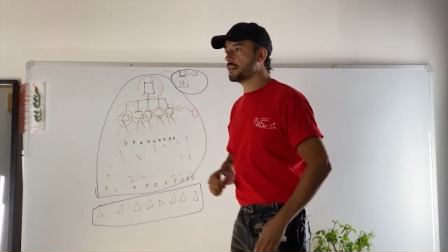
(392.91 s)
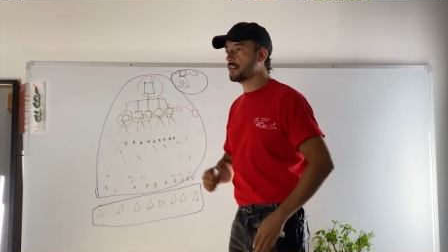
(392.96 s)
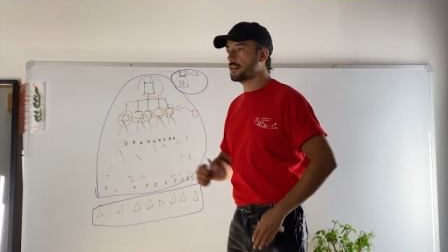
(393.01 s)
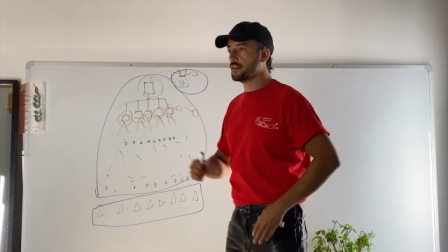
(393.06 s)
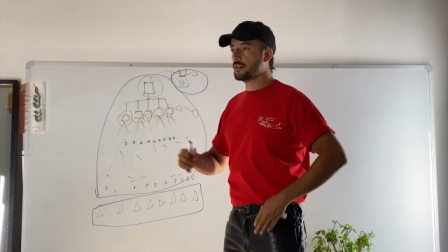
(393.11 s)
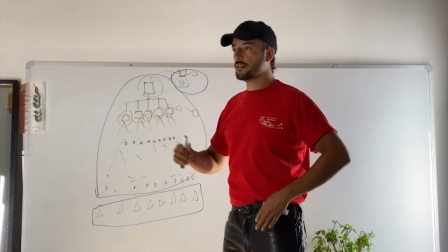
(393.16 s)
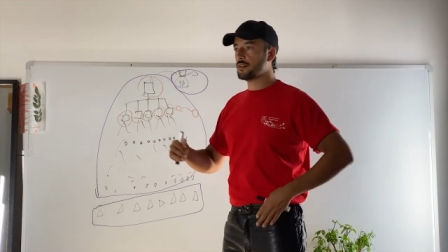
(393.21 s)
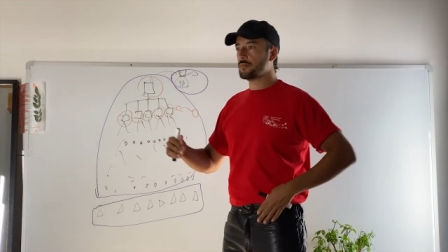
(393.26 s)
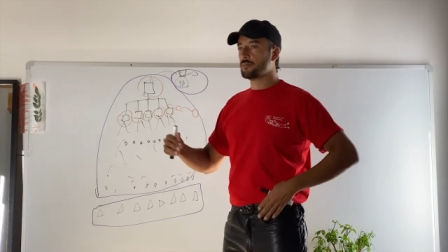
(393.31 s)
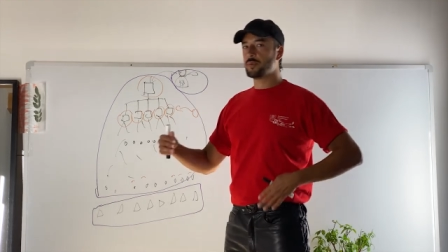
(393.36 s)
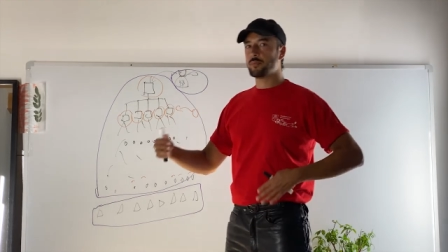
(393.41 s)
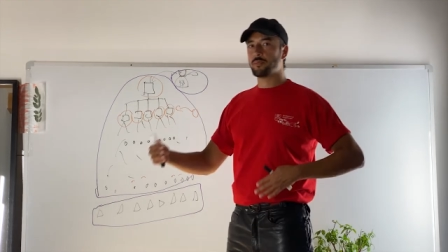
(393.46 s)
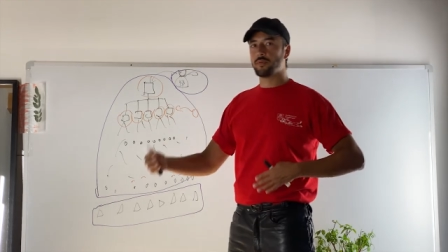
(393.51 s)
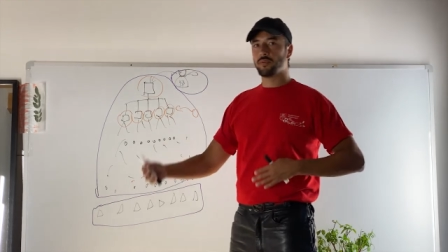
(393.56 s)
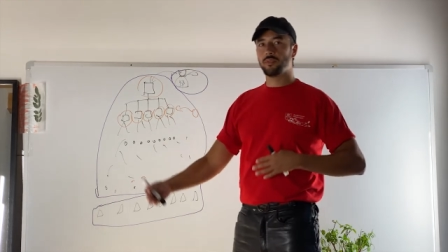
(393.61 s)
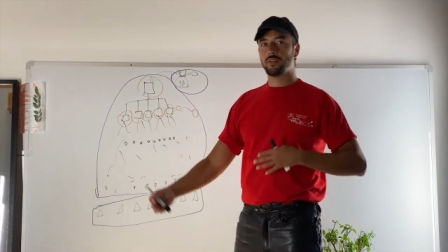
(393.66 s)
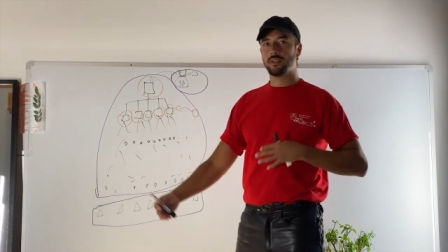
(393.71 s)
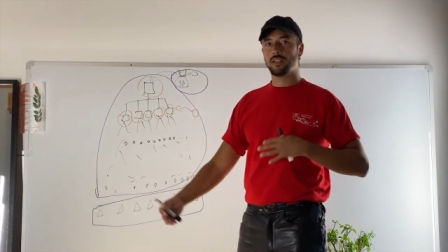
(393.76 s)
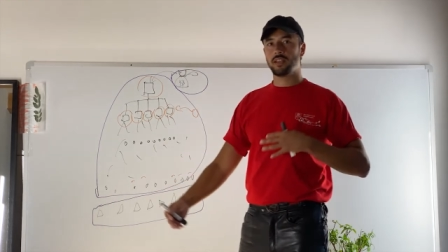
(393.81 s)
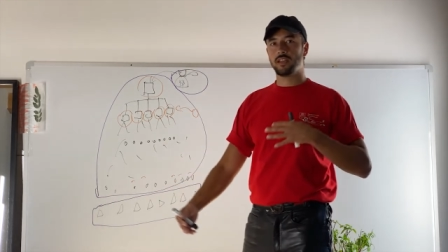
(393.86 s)
uh,
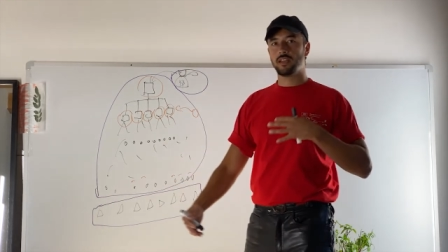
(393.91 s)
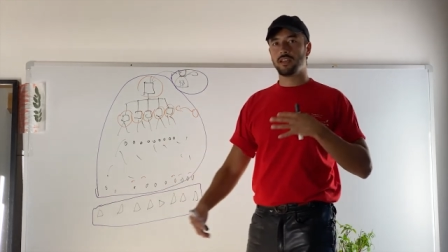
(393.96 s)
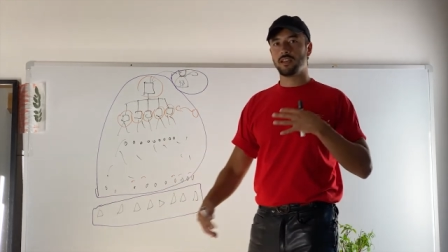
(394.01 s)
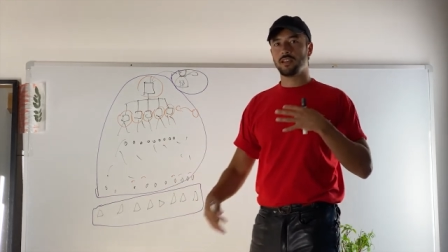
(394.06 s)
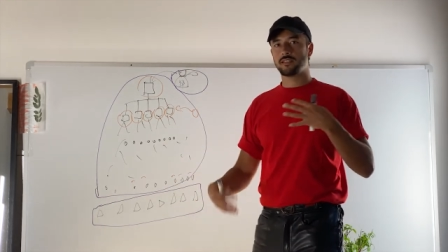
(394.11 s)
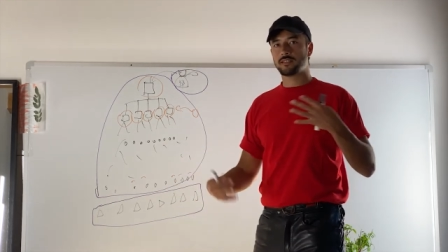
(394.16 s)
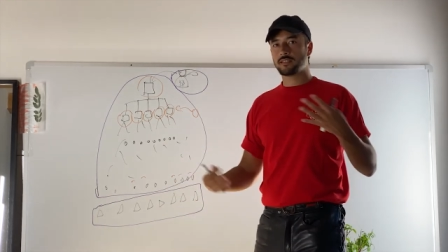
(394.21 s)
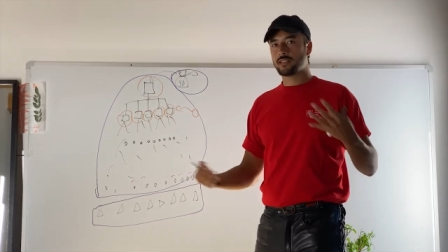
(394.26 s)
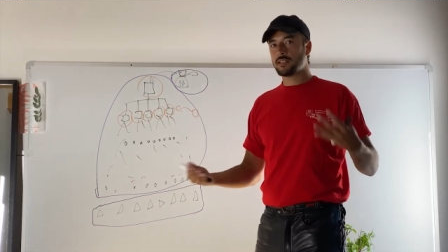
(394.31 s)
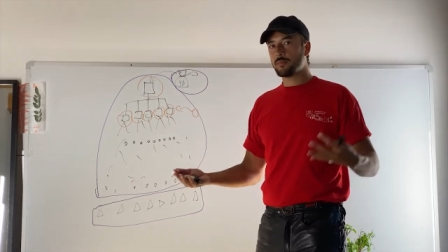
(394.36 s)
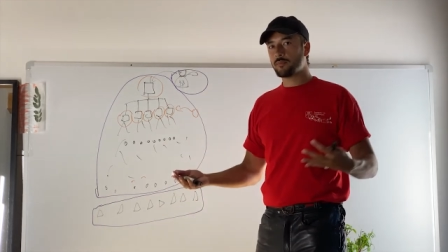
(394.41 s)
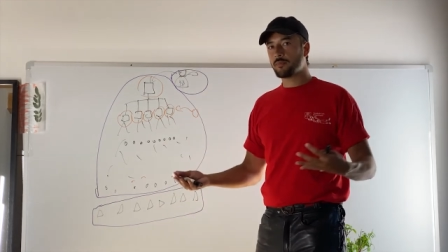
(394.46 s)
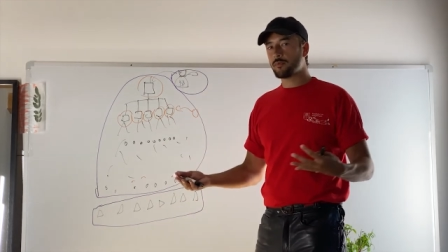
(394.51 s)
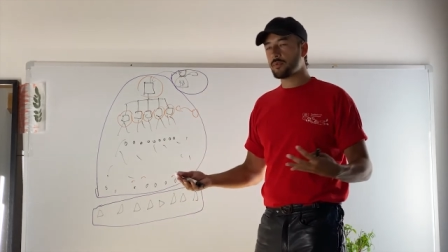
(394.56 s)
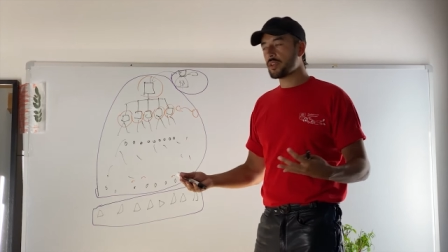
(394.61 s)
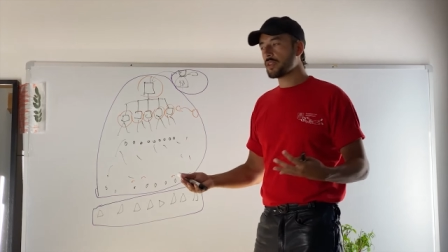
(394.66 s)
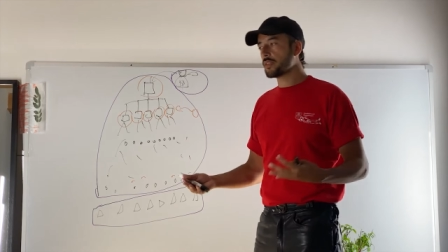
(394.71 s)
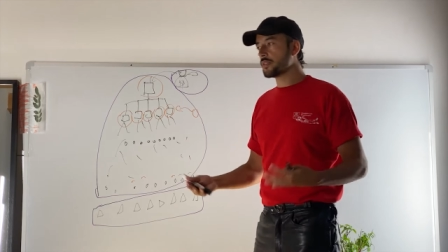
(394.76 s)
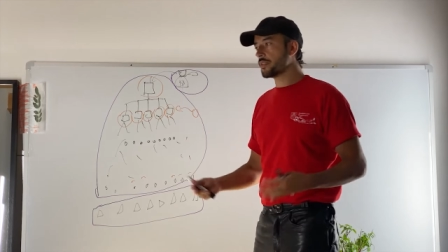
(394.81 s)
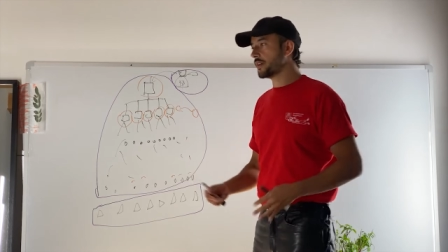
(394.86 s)
people they sleep
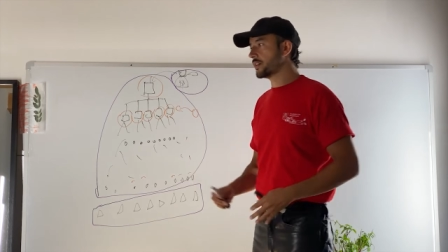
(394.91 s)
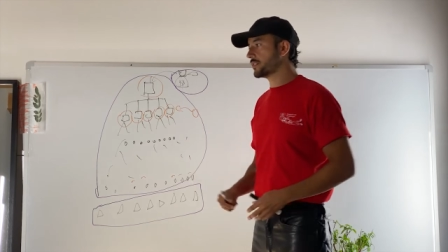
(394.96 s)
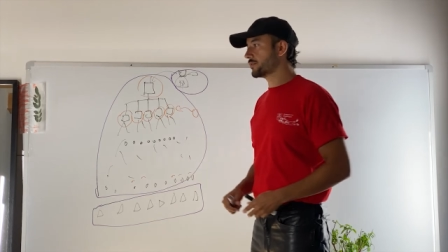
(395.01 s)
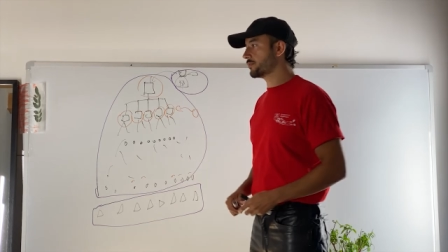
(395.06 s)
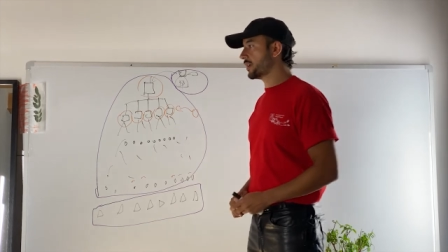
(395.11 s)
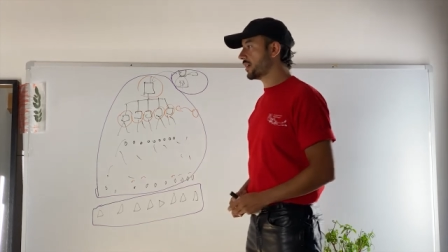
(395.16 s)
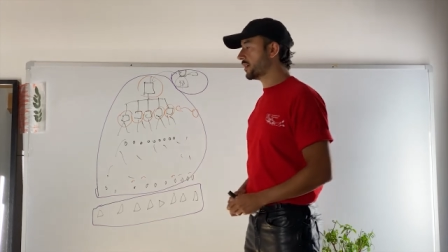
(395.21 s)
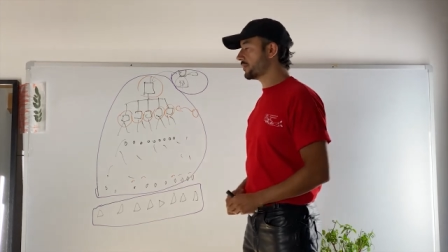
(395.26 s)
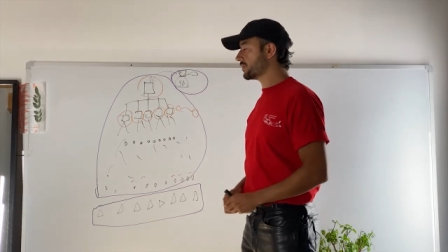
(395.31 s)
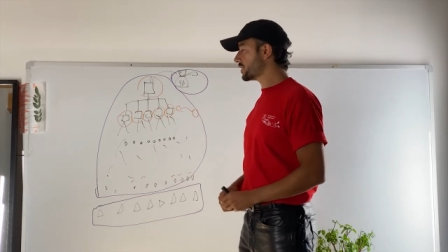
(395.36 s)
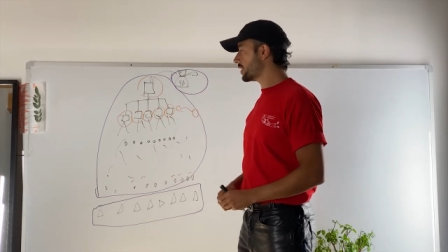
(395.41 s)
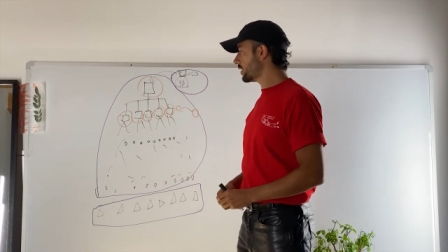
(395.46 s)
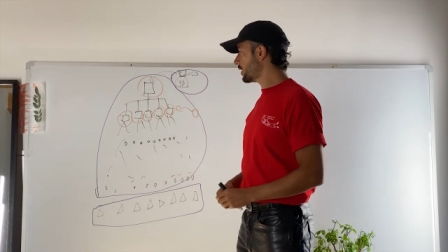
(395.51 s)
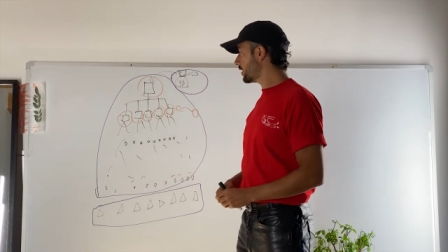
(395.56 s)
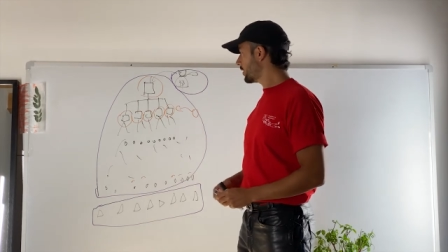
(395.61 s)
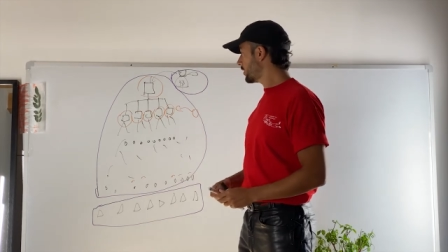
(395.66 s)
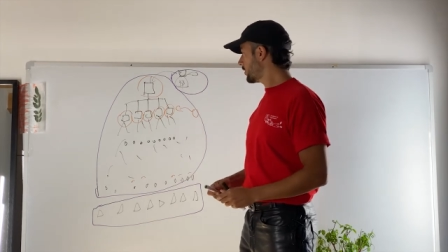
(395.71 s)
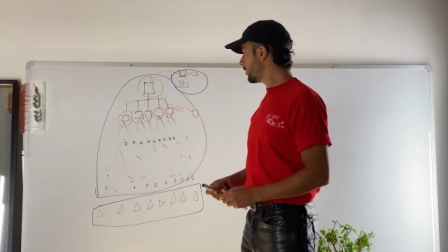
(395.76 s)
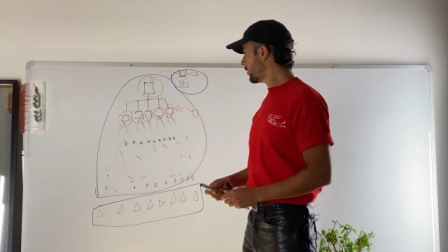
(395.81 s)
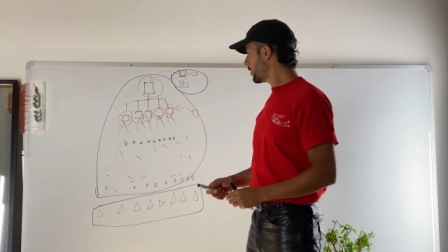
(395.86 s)
with, as we have seen
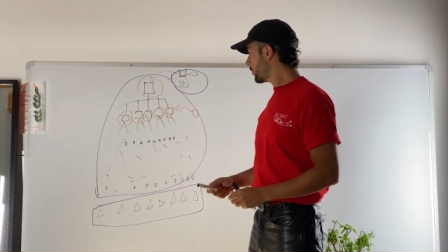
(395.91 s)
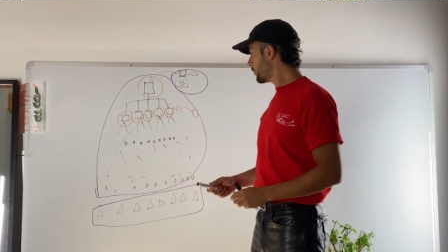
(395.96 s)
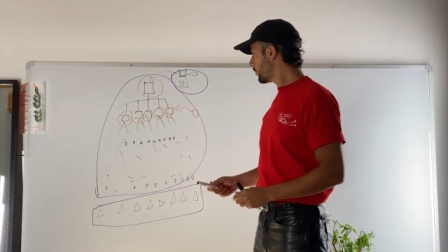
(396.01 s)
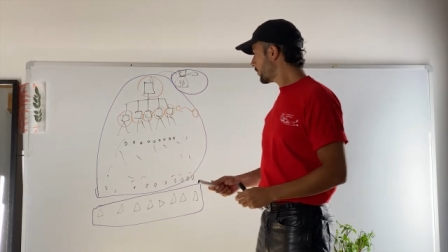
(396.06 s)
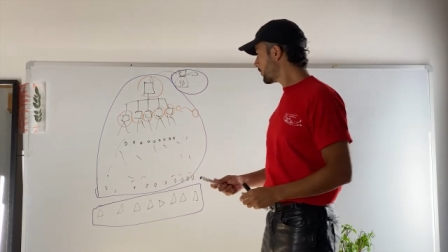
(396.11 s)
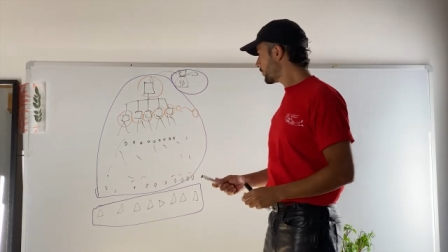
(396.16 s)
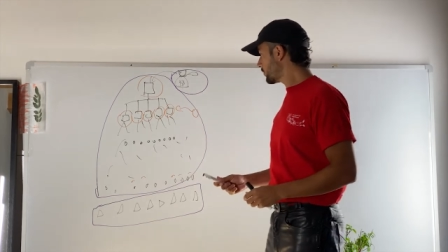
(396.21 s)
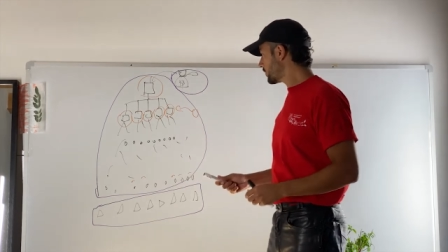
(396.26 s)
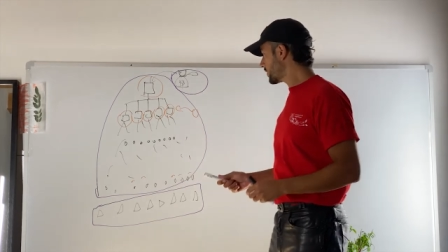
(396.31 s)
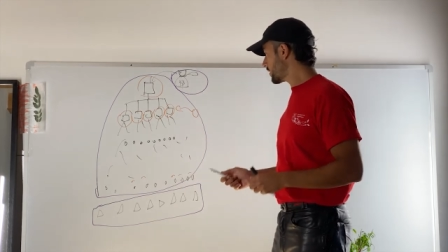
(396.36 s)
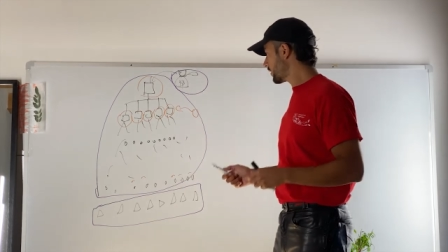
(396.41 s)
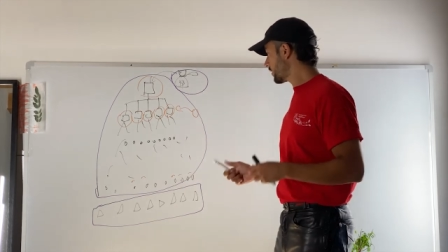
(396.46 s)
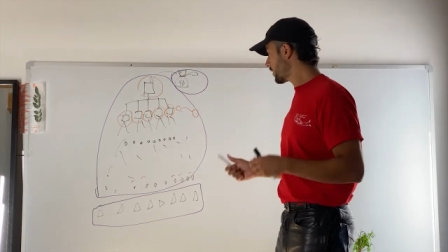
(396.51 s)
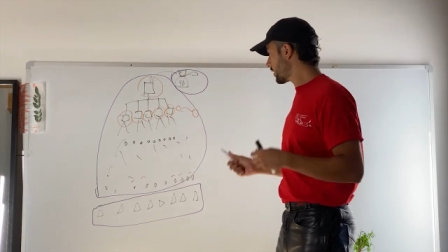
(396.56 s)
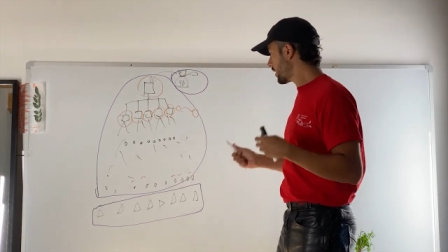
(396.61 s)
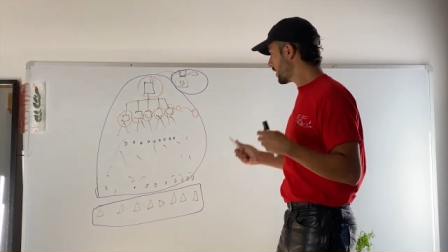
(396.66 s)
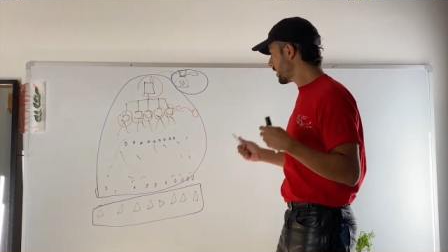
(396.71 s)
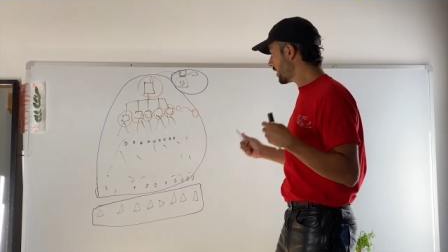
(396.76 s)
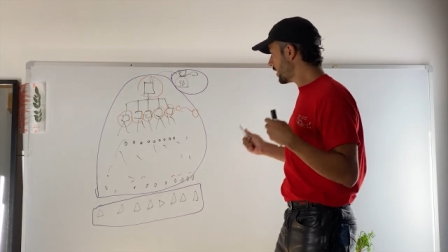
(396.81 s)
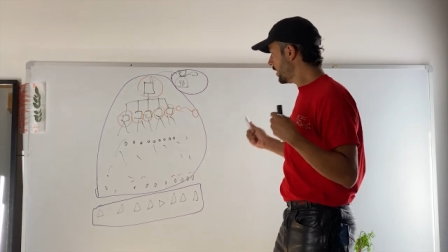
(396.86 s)
in Hollywood
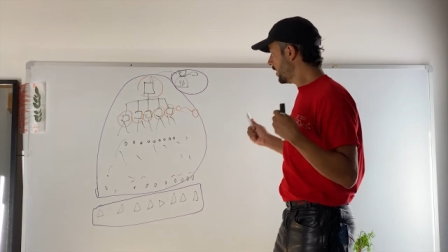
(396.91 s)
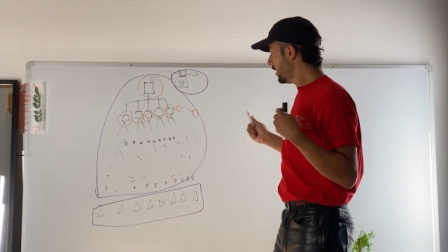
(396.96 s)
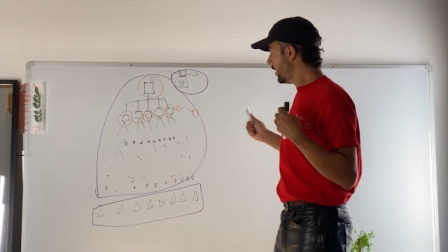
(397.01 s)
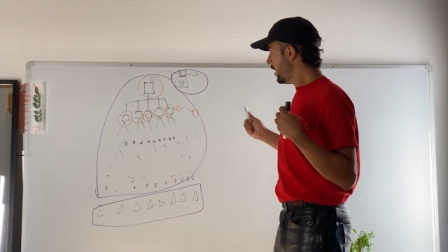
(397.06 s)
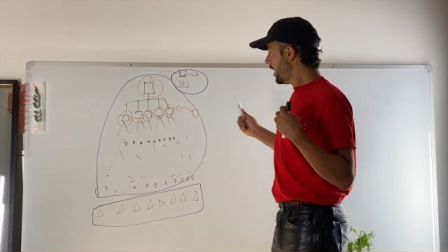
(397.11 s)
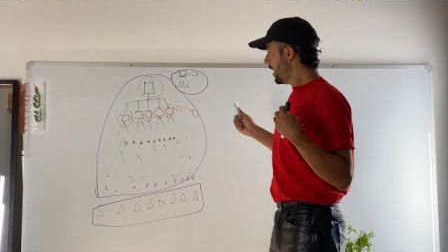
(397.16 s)
recently.